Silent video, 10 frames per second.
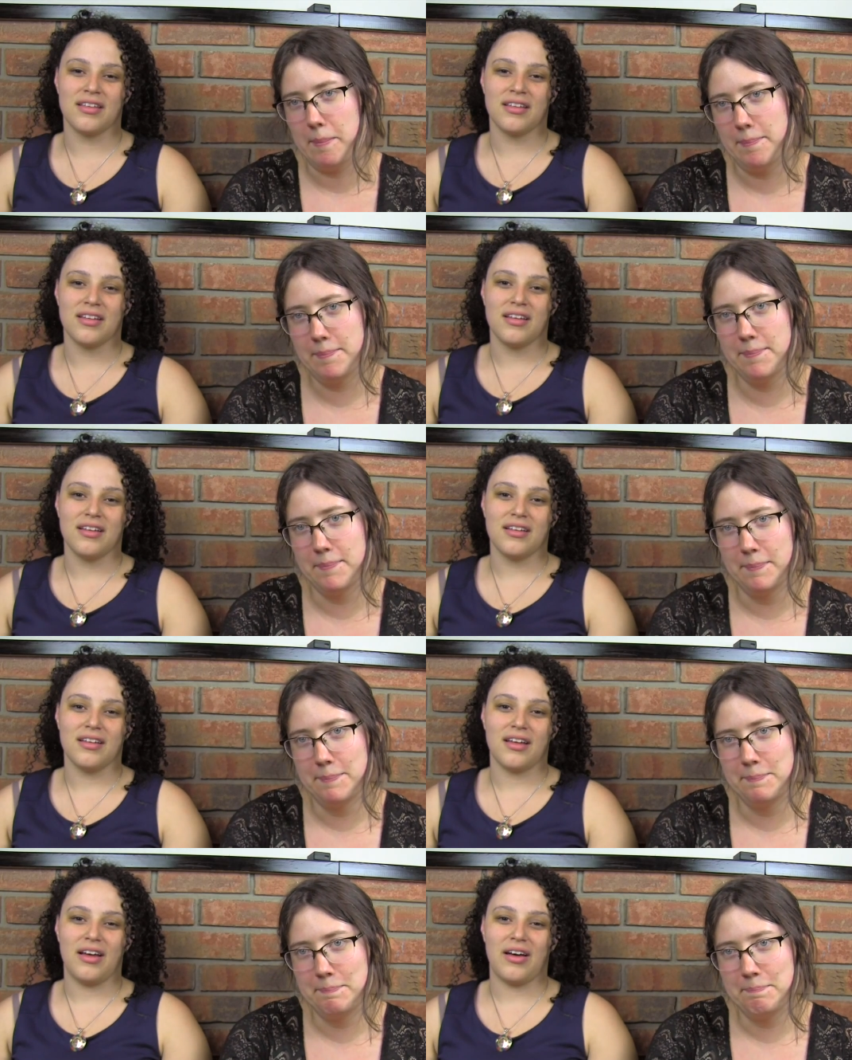Speaker 1: them.
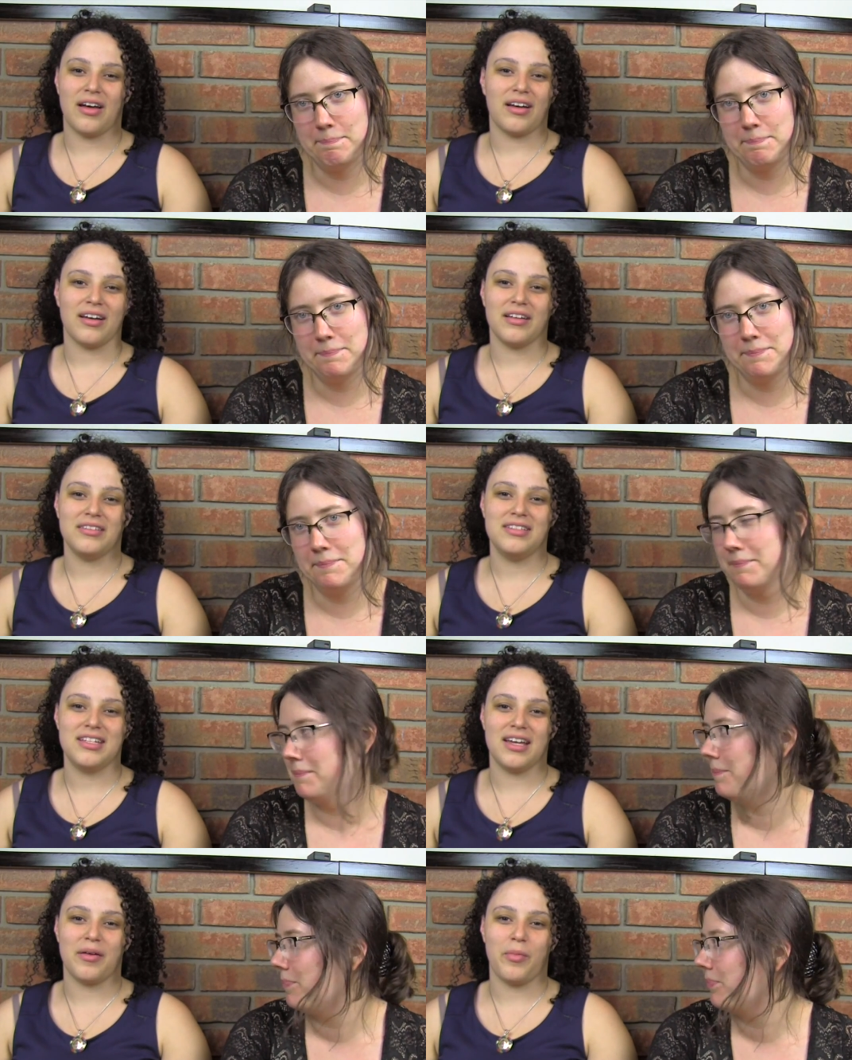Ah, oh,
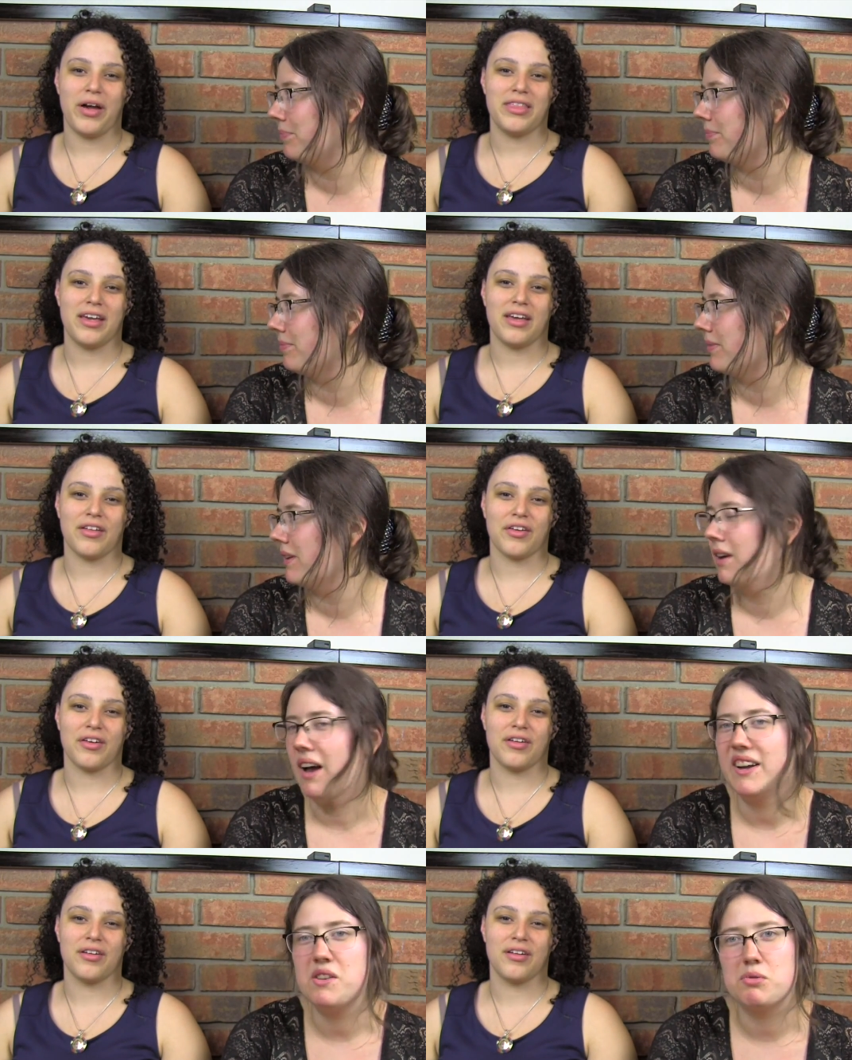damn, why'd they kill
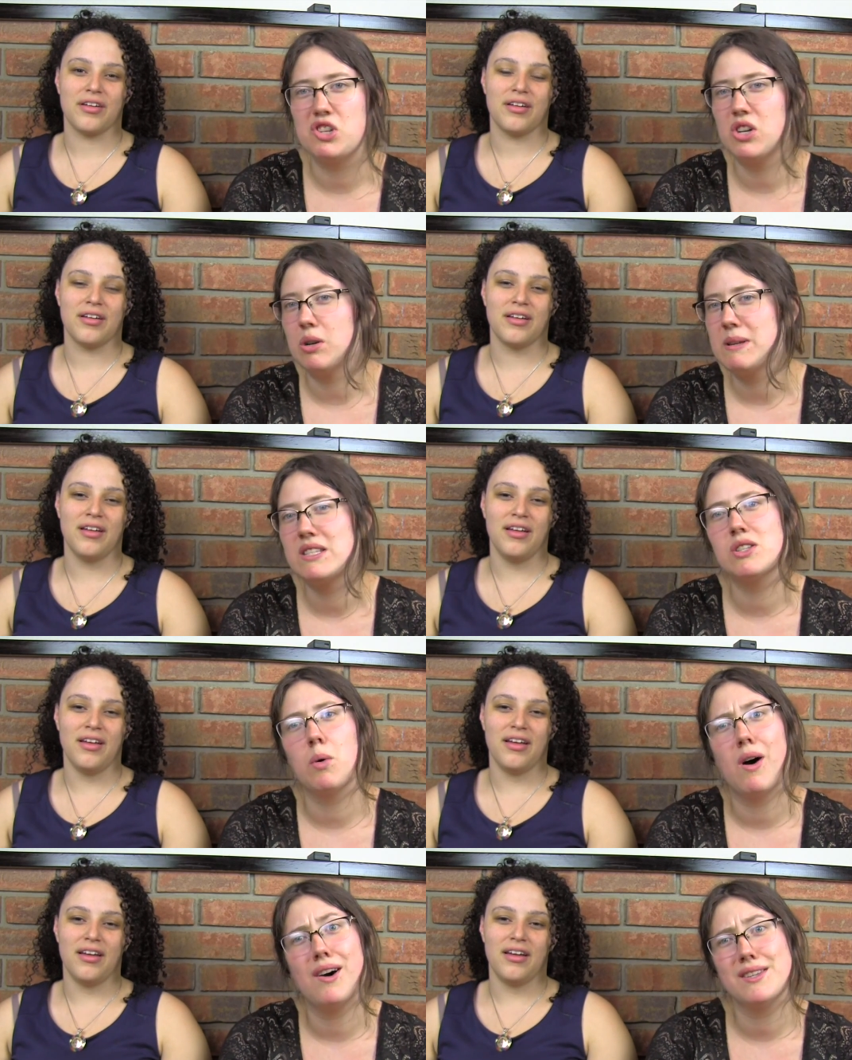her? I know, she could have been
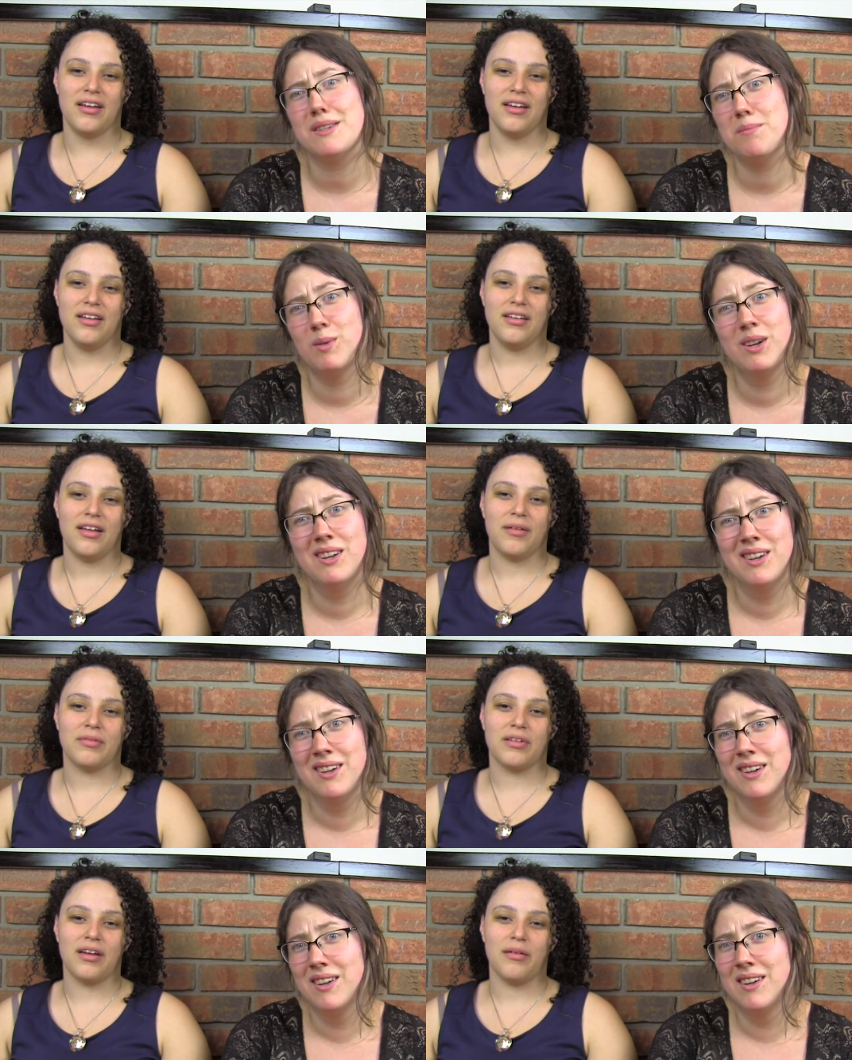so awesome.
Speaker 2: I
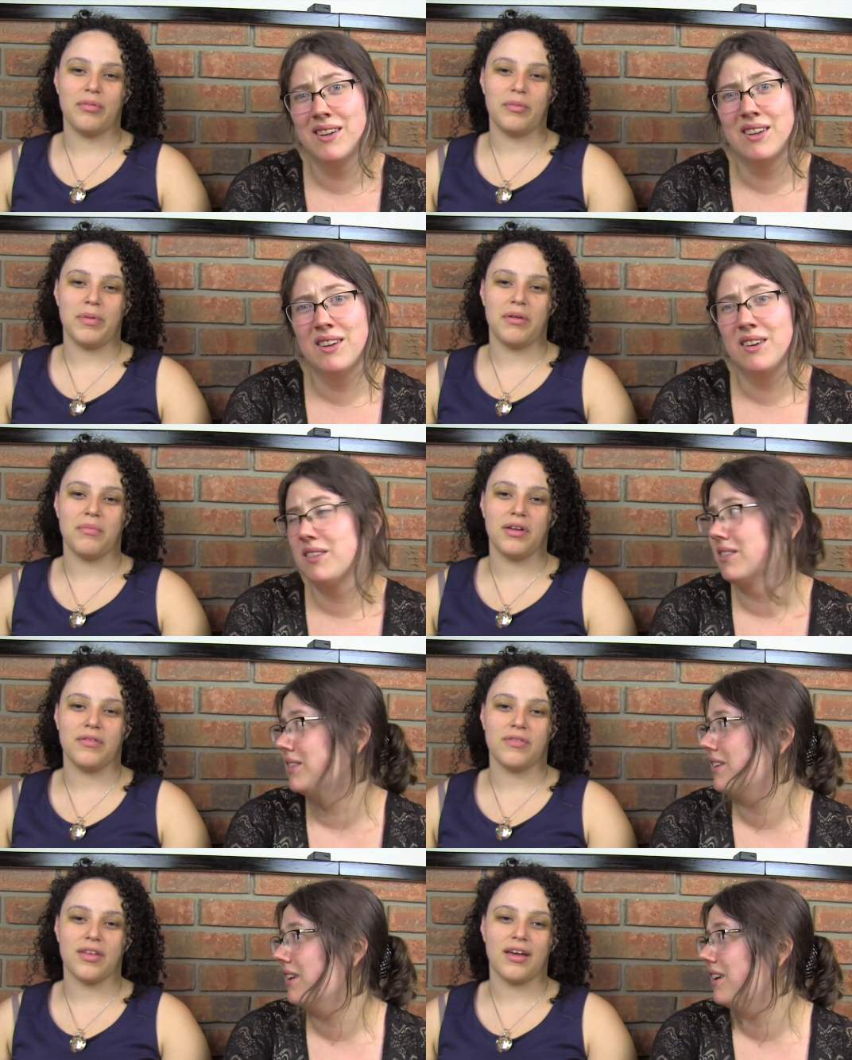would I would have paid
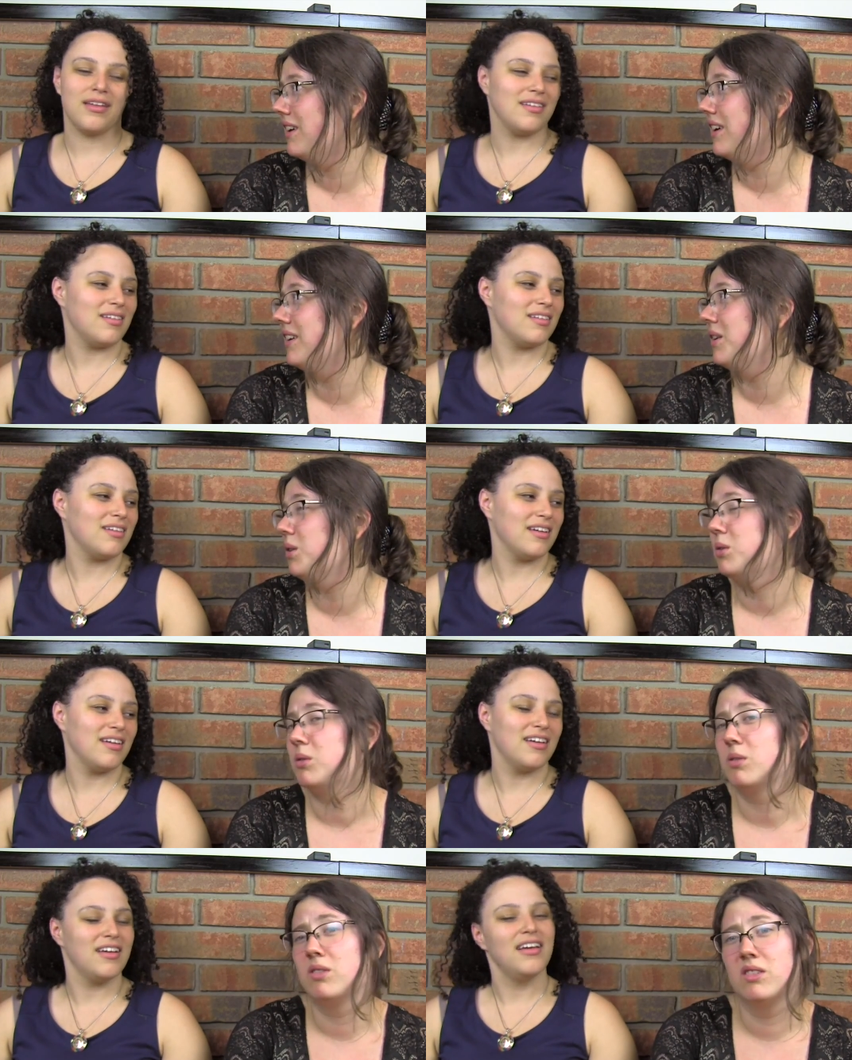money for that. I
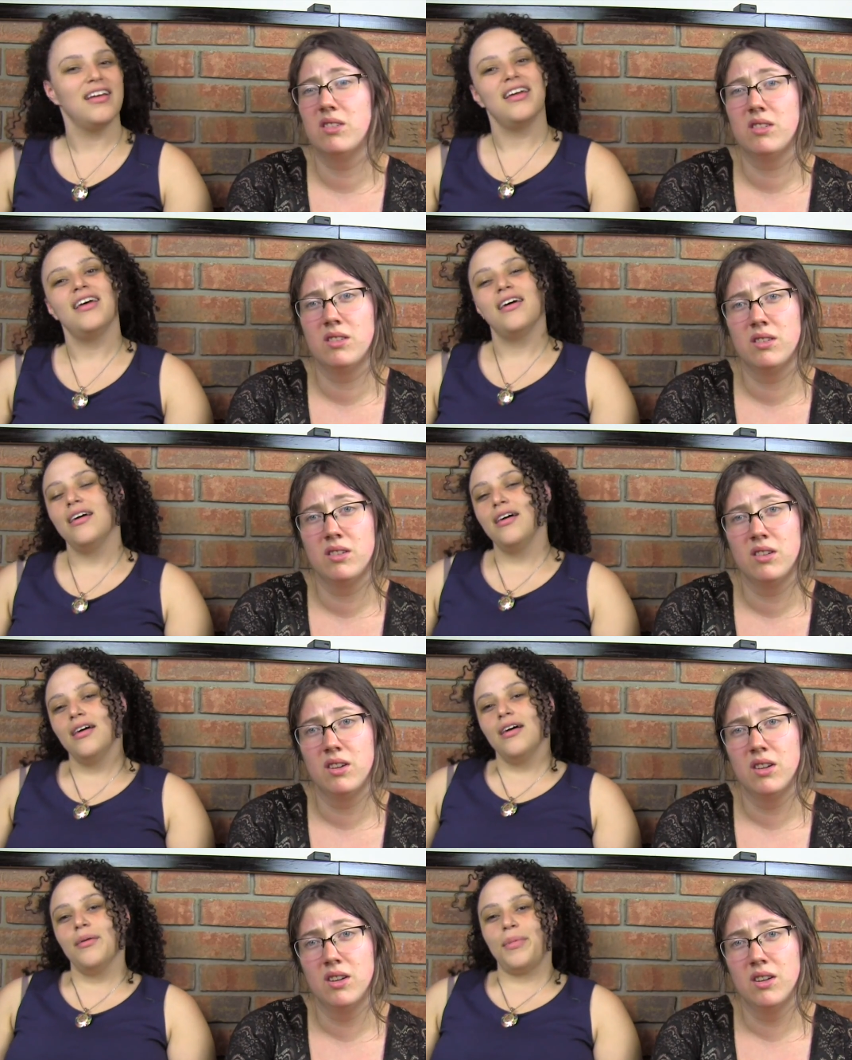know.
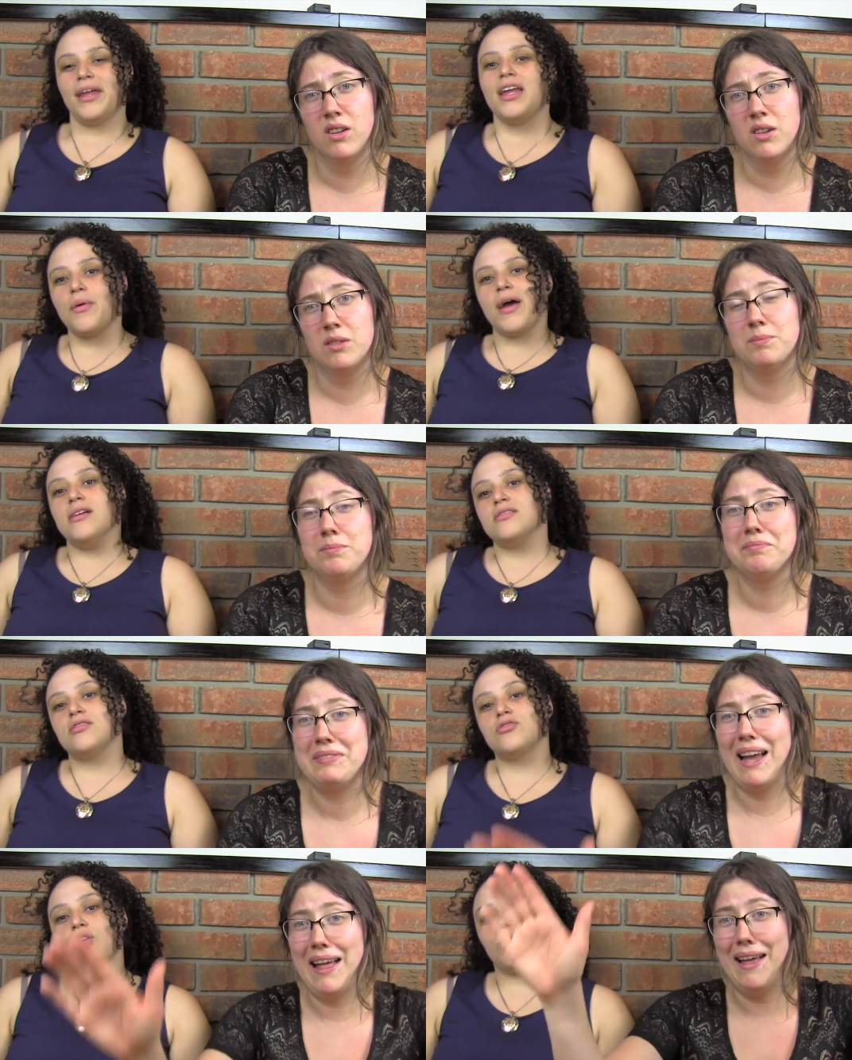But anyways,
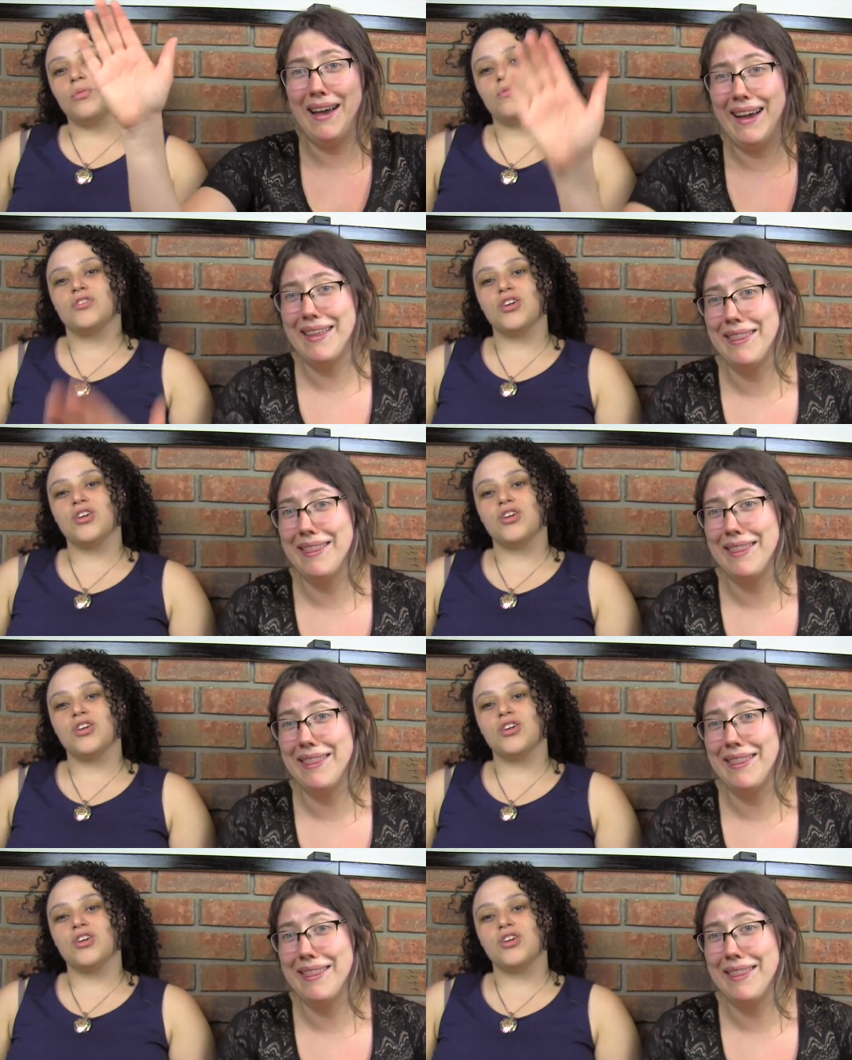so